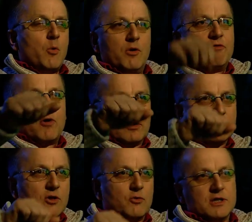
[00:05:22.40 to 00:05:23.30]
Fungus
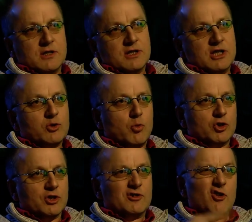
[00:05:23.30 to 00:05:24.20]
goes into the
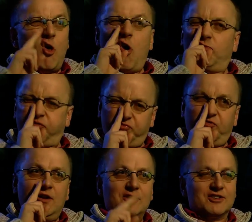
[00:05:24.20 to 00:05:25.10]
dishwasher and
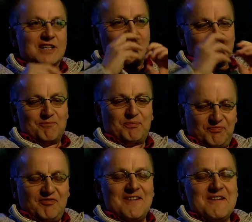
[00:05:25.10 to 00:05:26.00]
does that and
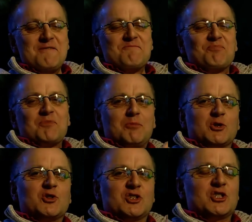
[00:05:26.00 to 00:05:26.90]

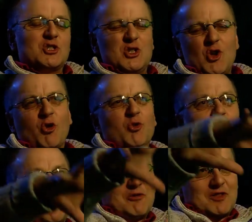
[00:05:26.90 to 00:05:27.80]
puts the snot
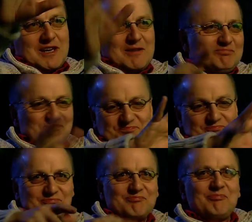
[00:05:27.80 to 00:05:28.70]
all over
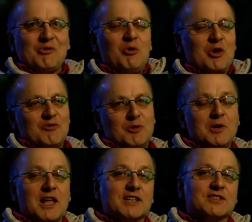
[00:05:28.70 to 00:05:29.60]
the
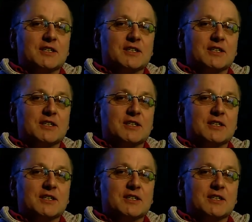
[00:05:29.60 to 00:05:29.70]
plates.